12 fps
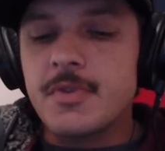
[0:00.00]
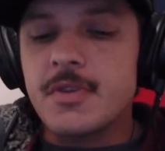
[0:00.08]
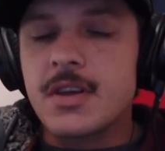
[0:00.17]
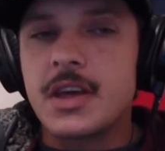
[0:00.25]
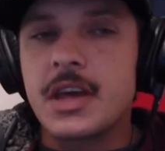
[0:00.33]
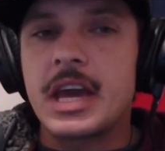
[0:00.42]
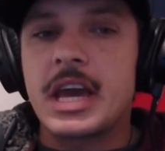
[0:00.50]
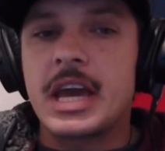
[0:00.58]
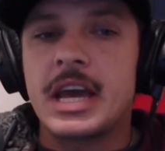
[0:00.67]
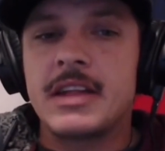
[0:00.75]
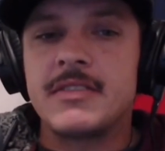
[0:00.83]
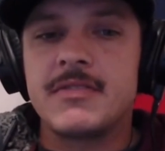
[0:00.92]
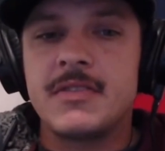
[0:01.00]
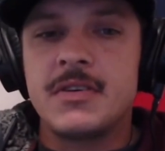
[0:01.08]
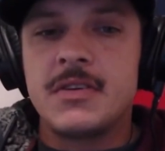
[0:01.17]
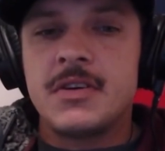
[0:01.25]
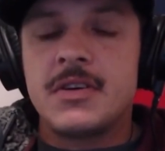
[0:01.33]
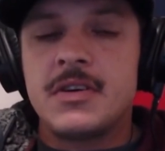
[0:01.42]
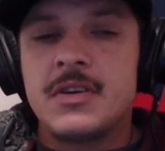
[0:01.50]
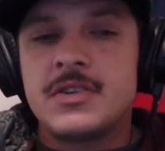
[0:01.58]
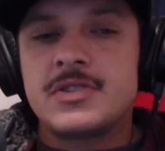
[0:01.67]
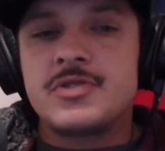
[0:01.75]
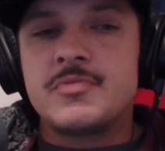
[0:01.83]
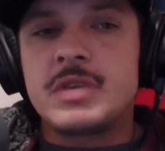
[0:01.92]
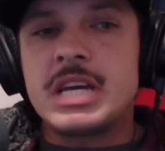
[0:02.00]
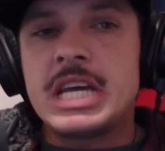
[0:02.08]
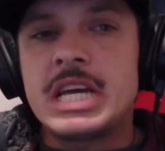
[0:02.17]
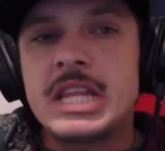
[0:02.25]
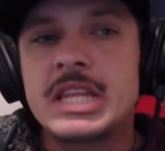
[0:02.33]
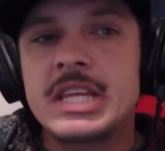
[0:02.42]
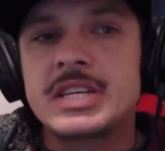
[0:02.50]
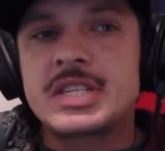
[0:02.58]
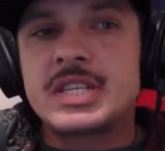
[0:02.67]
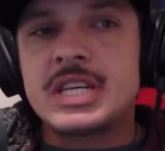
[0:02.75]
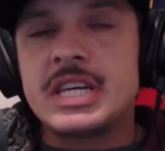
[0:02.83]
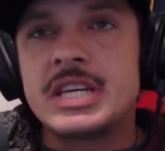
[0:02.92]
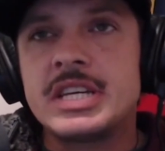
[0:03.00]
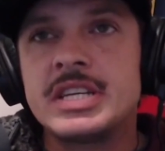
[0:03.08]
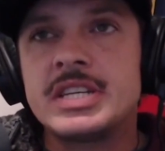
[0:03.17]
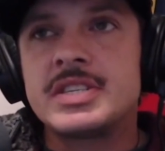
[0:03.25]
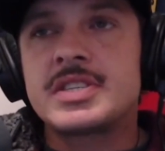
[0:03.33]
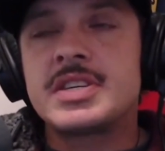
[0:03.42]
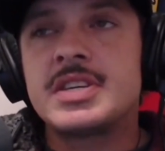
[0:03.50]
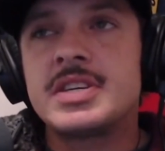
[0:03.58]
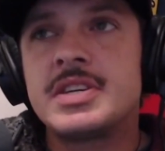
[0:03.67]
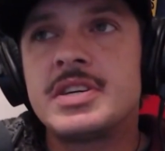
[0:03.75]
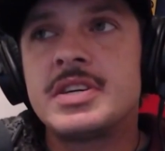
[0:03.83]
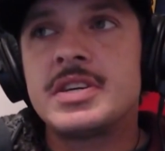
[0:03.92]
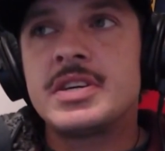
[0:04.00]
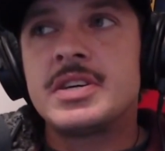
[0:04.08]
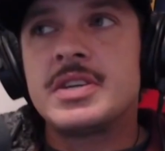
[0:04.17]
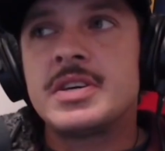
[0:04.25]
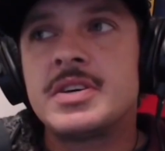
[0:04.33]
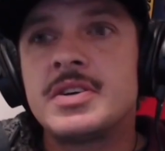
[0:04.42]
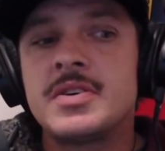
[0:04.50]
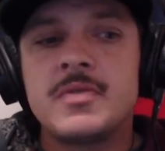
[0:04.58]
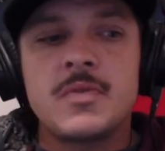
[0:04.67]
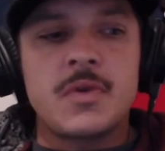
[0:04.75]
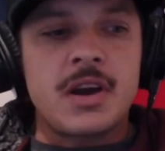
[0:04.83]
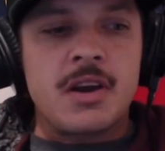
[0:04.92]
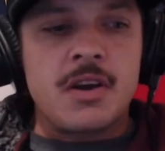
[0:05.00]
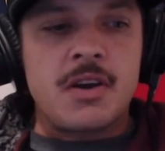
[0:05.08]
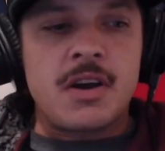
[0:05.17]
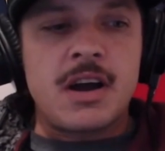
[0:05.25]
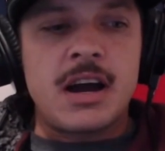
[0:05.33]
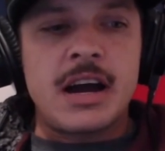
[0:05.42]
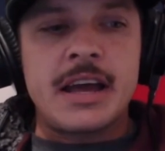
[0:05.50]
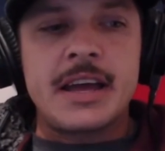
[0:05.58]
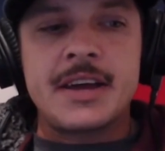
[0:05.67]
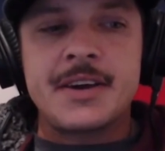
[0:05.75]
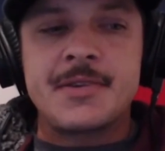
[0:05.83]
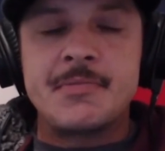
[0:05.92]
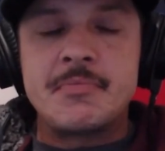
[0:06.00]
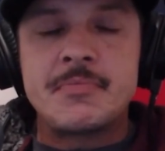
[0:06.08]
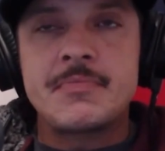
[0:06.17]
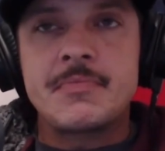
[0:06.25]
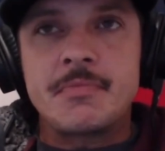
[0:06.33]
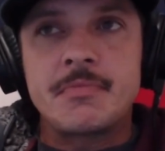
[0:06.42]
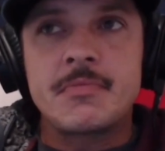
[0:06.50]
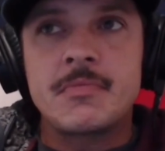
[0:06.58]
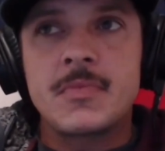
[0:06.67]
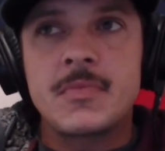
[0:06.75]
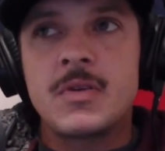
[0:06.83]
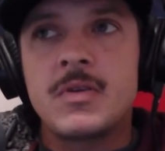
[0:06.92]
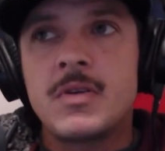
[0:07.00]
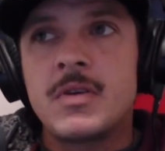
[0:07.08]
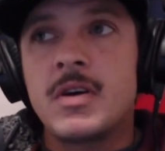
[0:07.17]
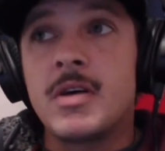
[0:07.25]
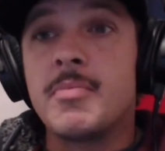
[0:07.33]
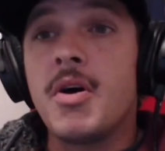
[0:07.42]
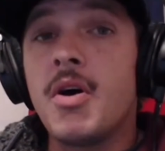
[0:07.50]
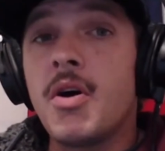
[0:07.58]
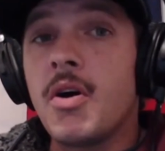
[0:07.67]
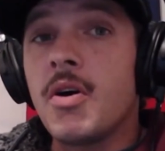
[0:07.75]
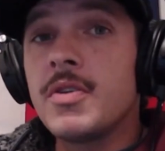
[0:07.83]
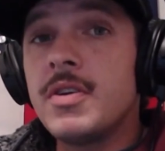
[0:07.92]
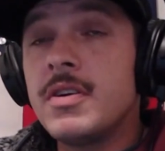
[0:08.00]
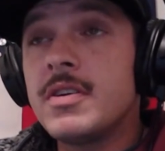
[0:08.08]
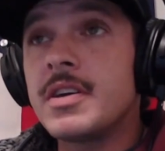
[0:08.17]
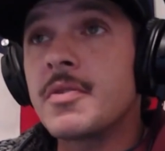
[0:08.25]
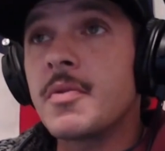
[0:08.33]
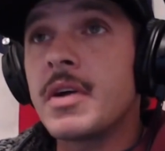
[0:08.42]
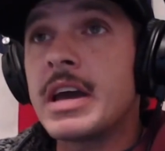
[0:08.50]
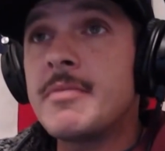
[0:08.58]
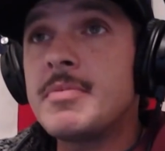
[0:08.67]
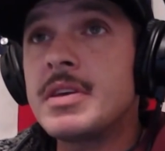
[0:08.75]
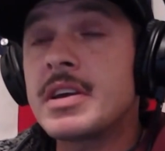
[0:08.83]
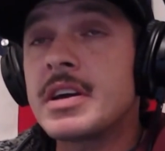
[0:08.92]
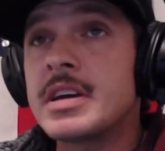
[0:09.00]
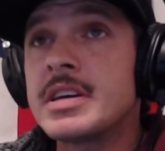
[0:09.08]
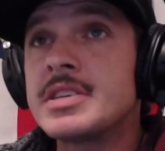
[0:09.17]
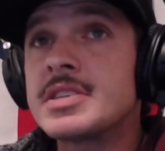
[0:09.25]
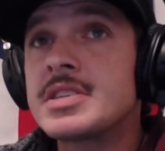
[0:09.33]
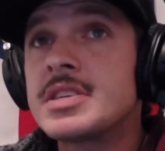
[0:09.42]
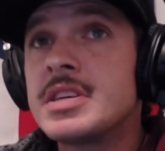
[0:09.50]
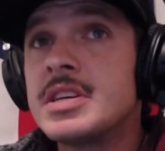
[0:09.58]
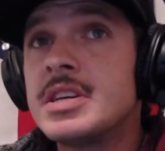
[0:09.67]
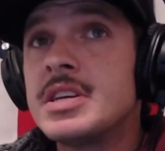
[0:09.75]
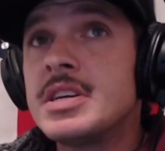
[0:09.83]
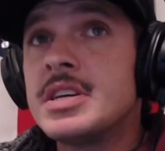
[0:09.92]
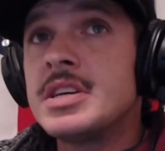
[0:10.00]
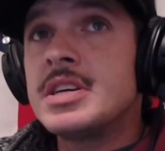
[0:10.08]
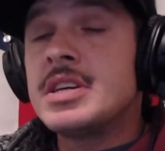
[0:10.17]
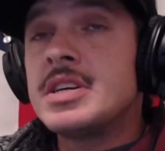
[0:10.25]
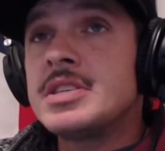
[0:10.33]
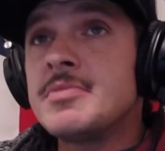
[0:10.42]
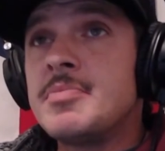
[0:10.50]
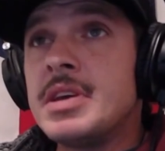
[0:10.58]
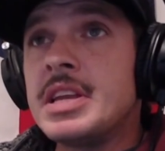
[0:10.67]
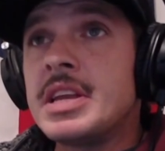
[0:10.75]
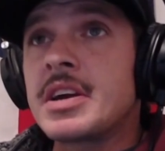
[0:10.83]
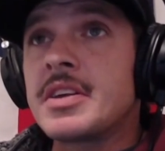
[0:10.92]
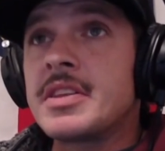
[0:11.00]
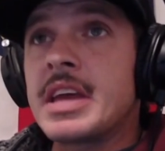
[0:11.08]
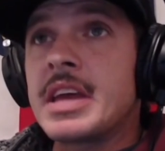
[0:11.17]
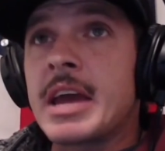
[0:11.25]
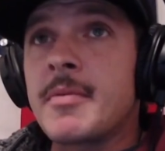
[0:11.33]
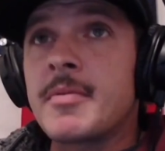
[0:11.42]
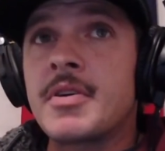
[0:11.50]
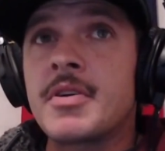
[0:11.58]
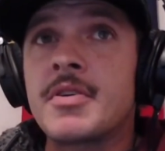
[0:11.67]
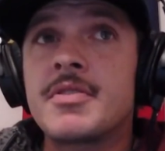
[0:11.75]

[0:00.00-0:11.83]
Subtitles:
And to me, this is where I am appalled in a way, because depending on the amateur,